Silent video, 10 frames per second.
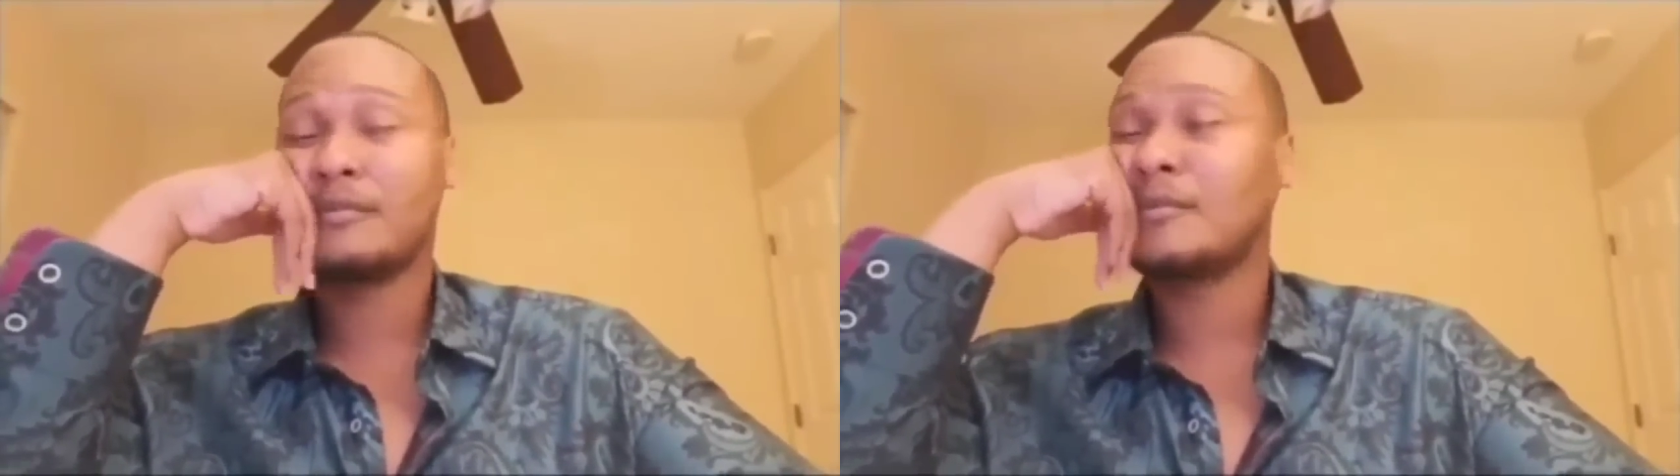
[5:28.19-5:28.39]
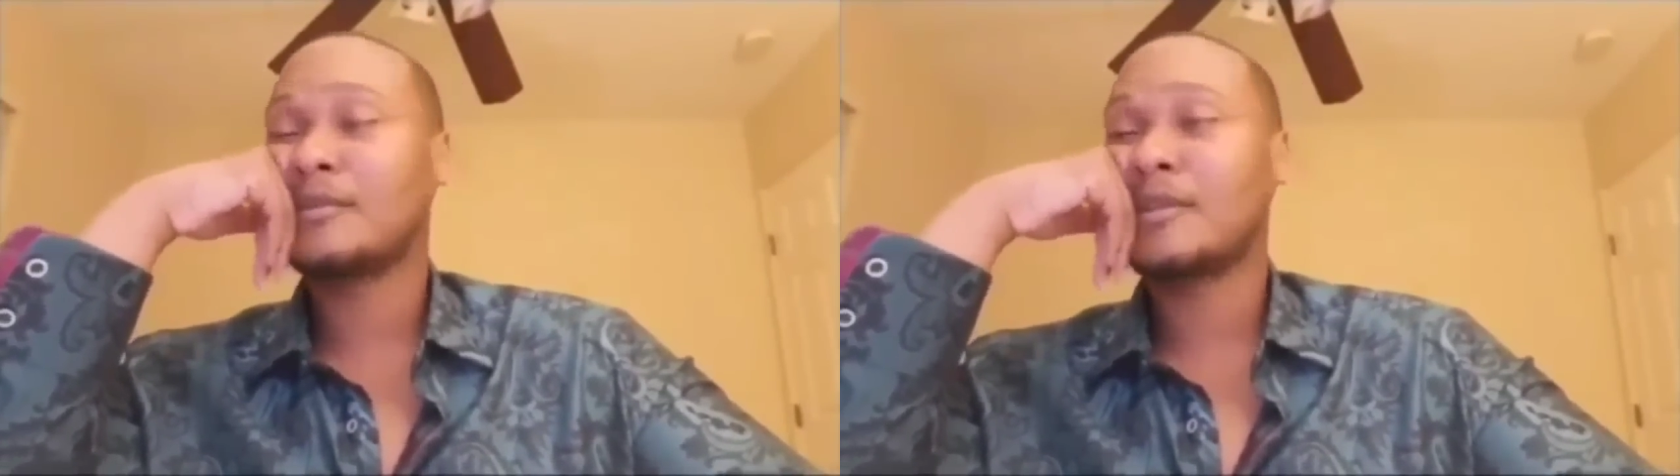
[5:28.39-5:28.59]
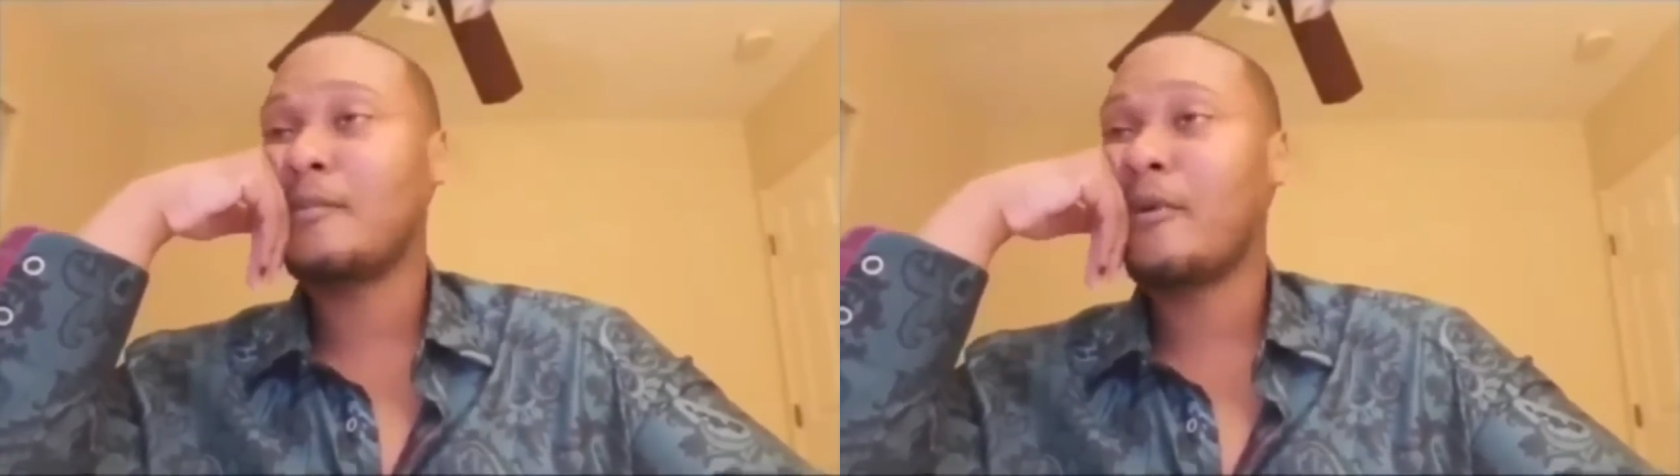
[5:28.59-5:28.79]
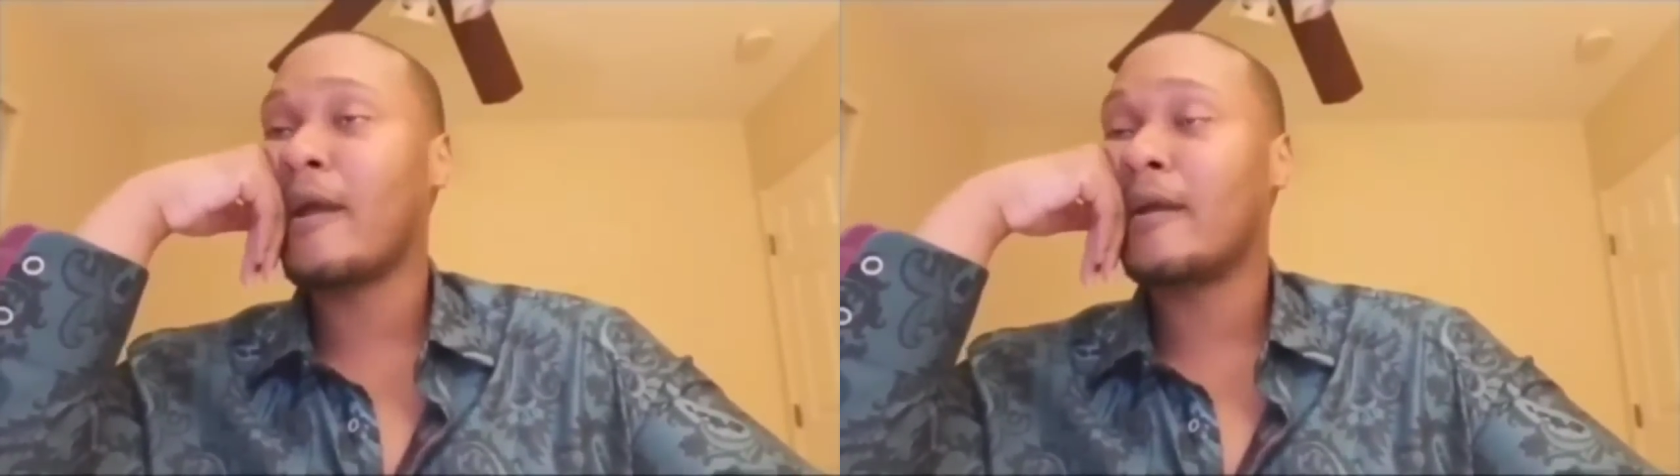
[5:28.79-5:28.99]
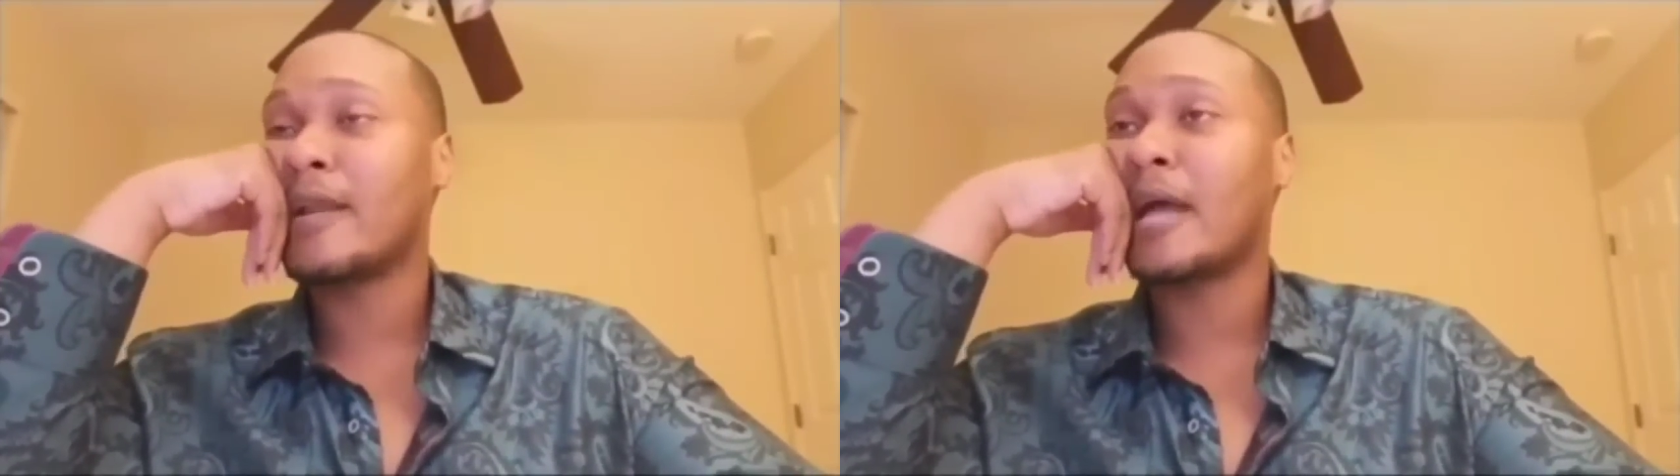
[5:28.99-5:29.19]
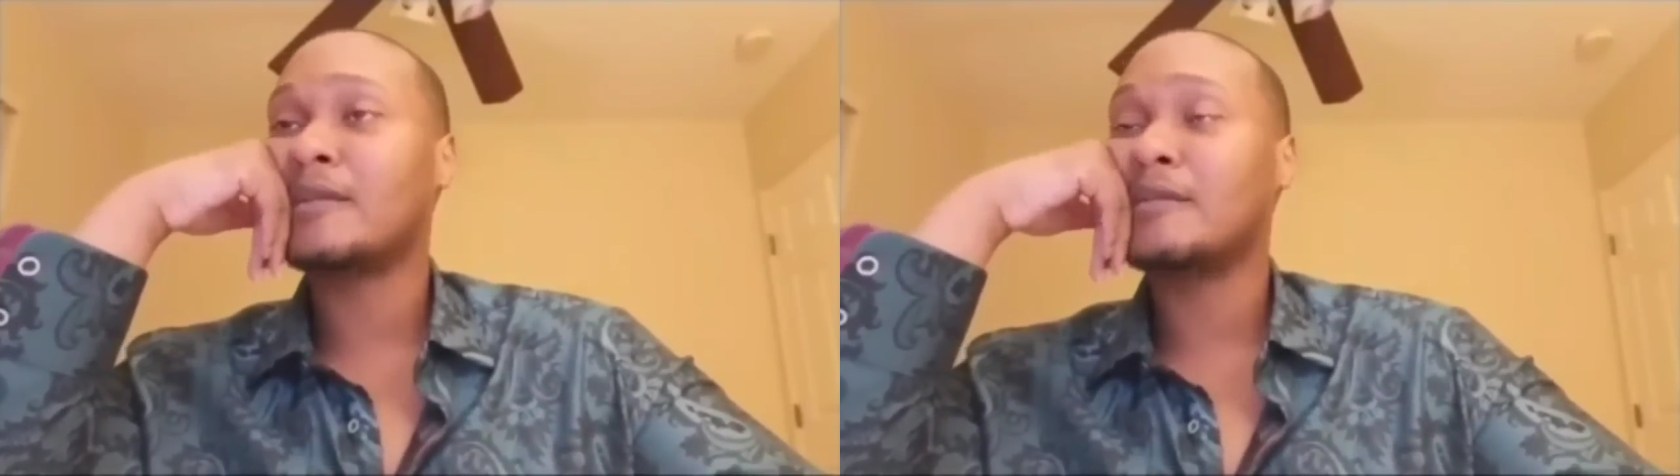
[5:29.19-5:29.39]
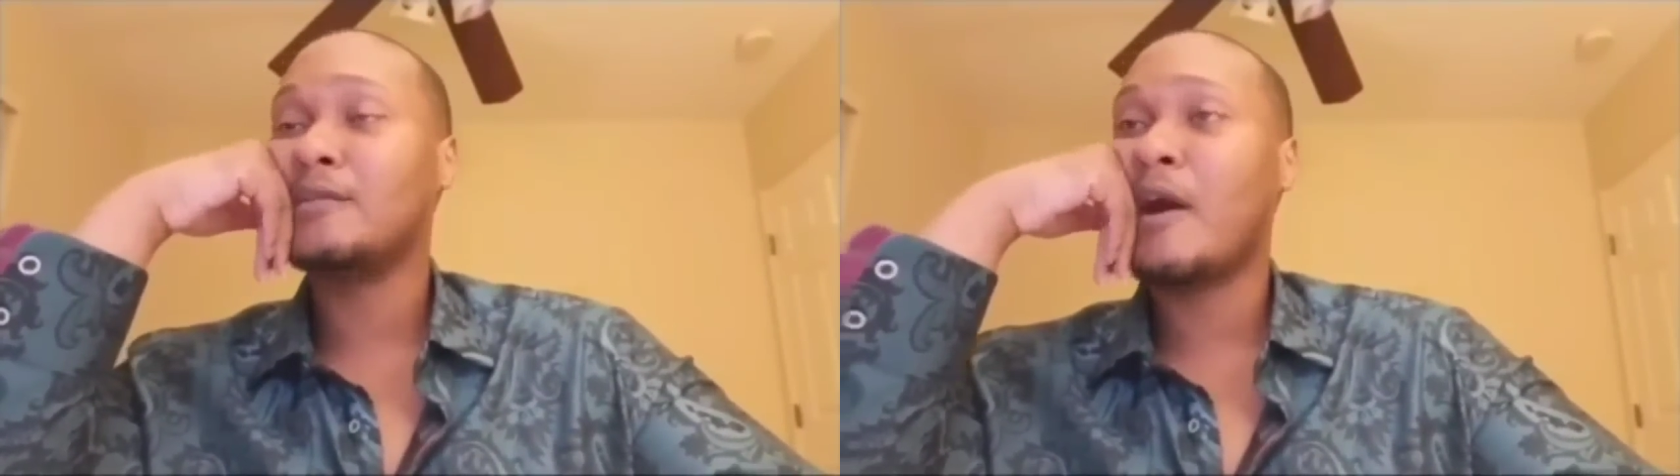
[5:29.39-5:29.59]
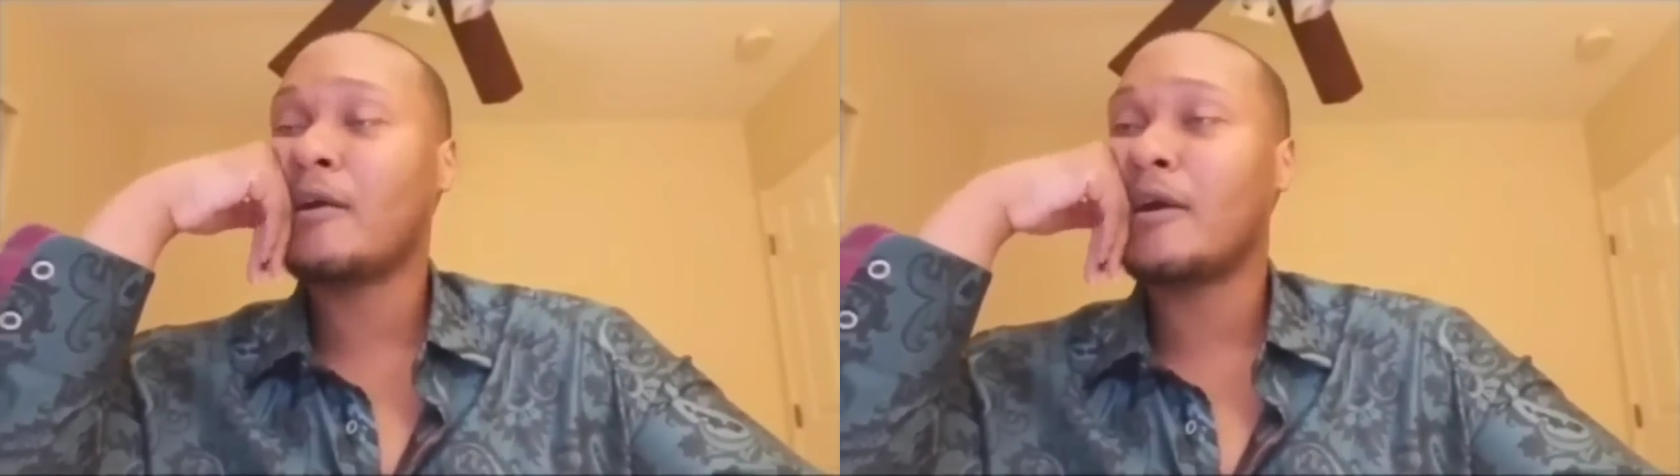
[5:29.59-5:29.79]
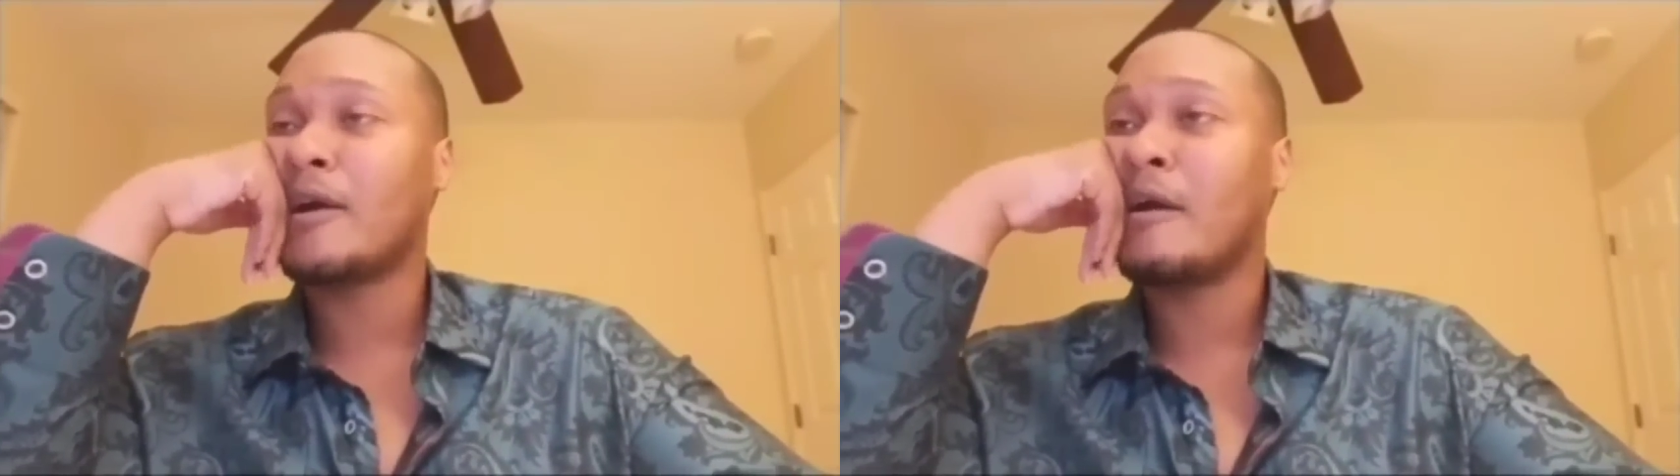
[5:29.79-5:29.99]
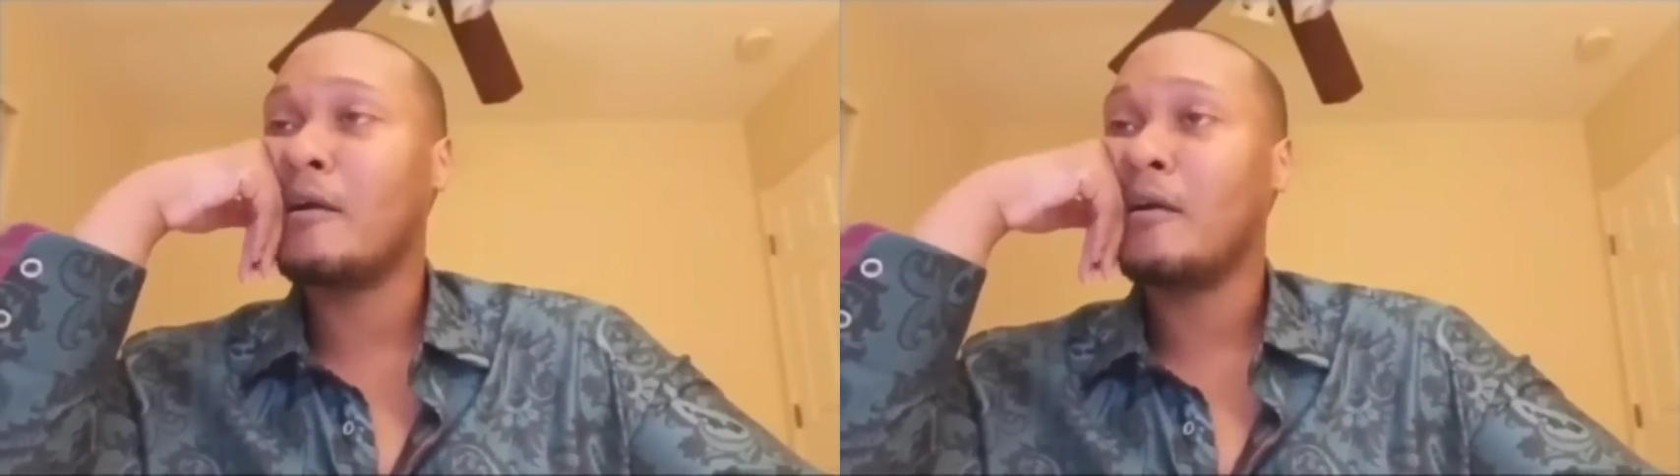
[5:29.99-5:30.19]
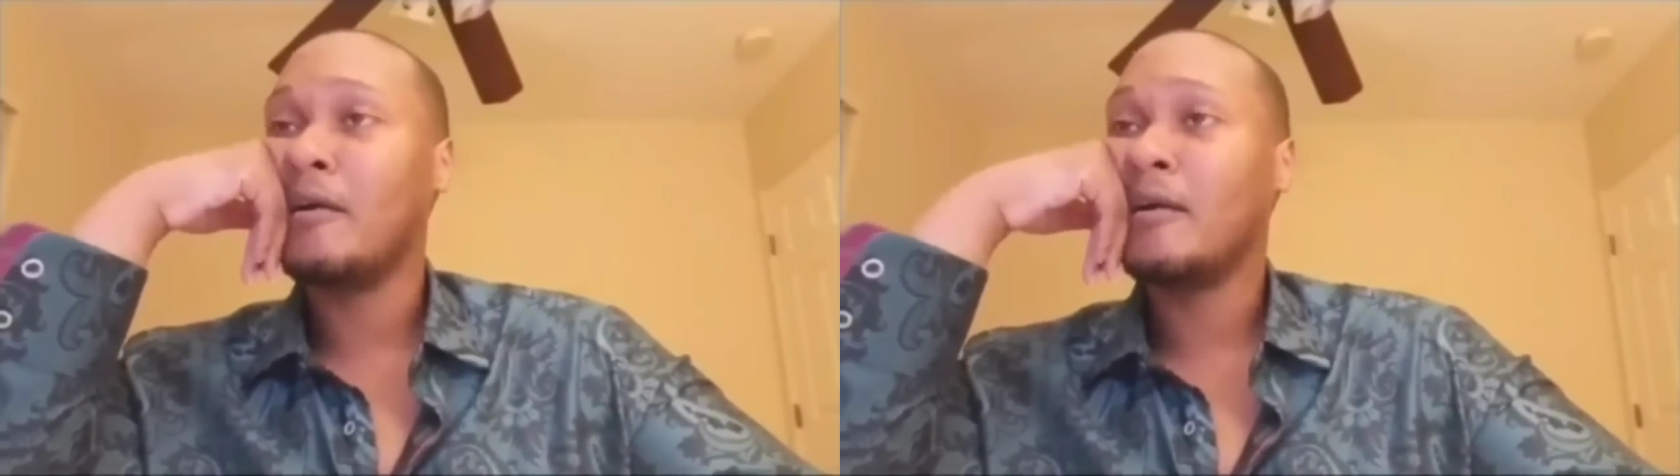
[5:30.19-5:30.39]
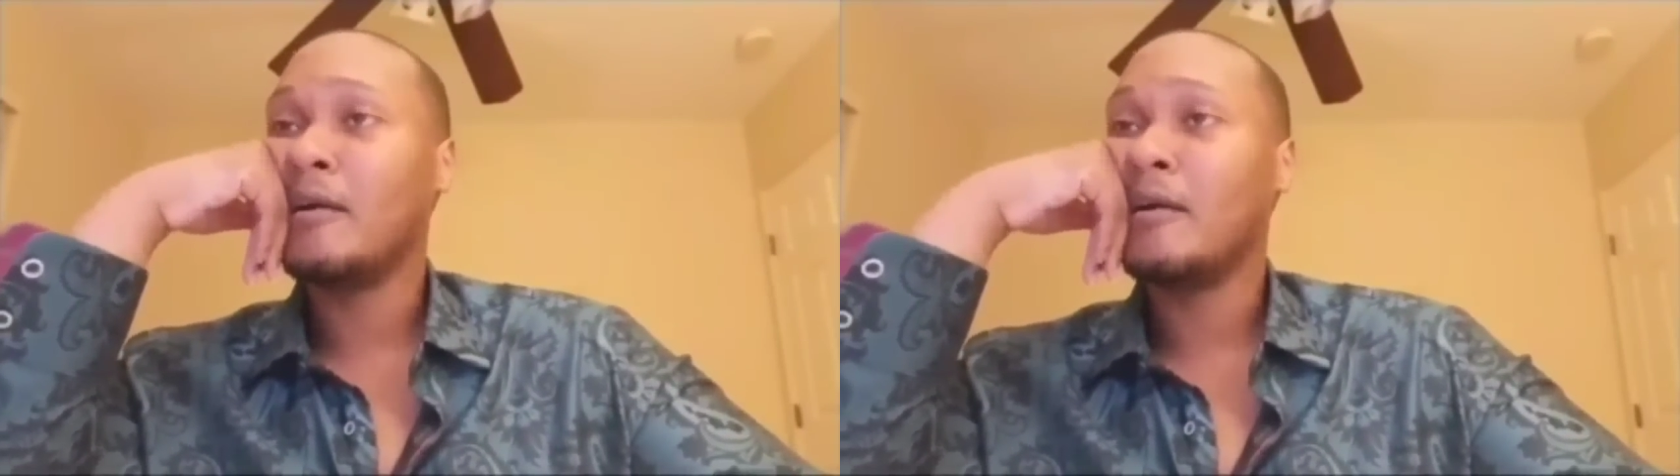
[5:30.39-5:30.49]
somewhere not too long ago.